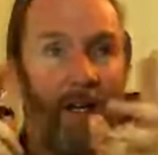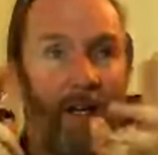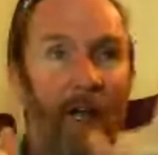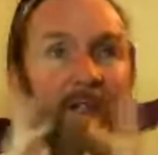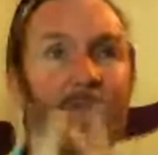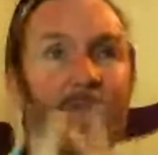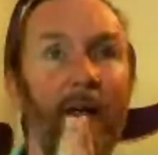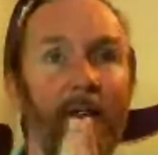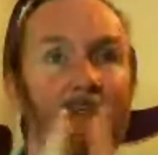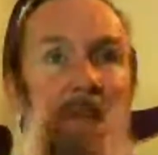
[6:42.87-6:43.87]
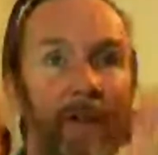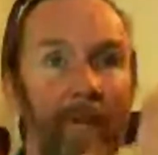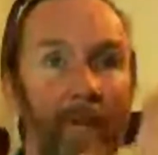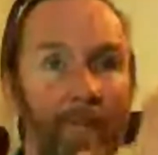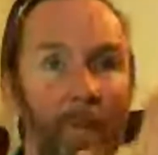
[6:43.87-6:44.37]
The ICE method,
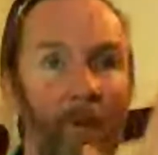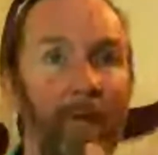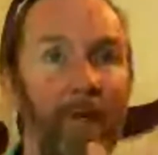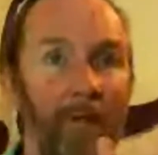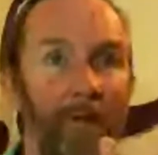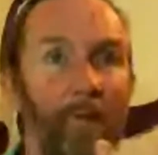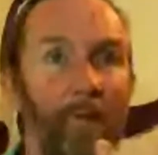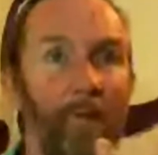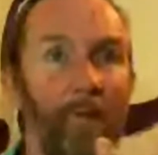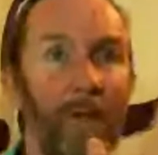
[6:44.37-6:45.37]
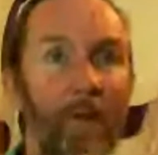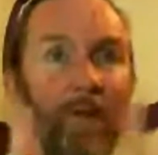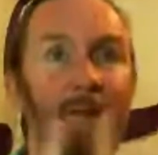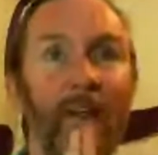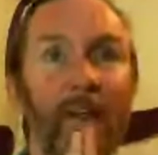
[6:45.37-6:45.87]
moving the two points
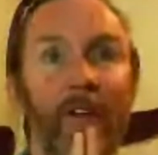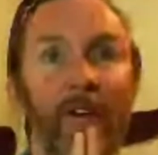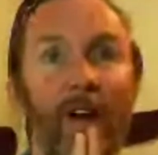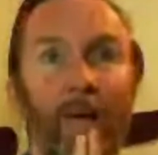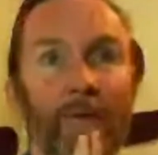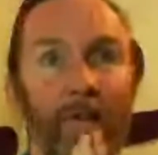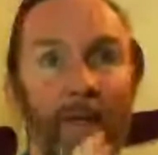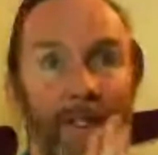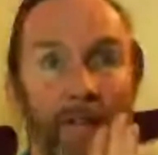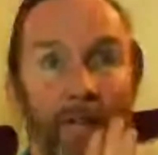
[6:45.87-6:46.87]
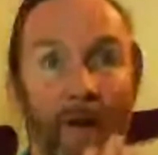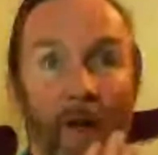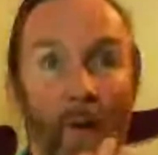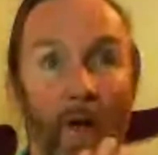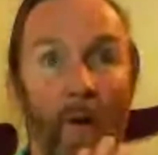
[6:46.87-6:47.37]
and moving into the calm space, is a
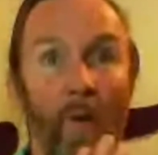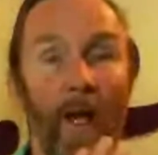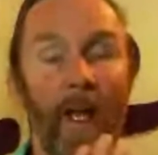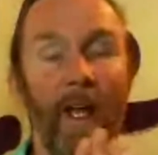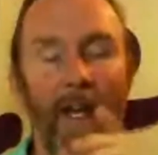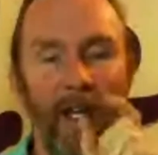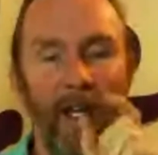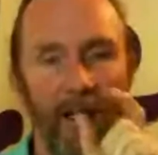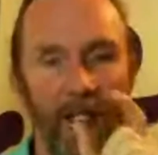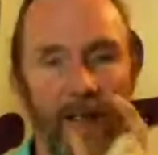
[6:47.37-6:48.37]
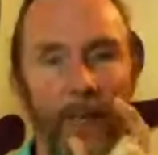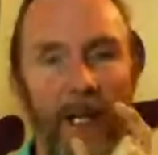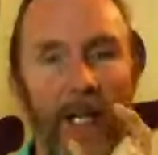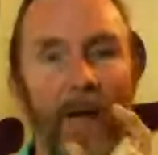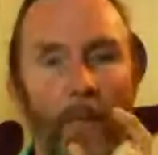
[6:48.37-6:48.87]
very quick way in this
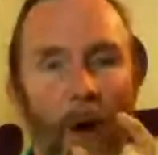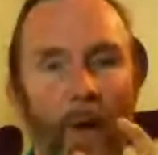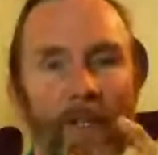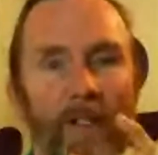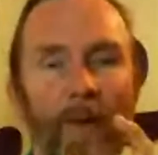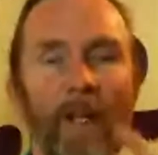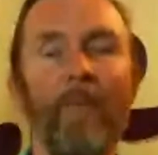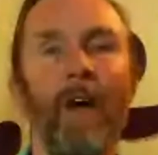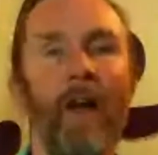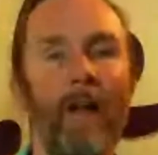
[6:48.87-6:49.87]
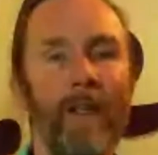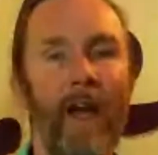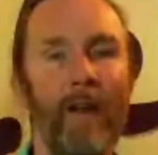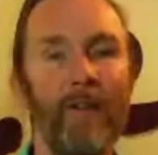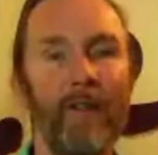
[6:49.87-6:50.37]
immediate moment to become
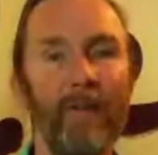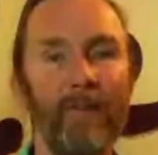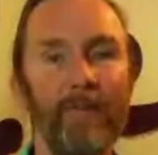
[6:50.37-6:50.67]
non-attached.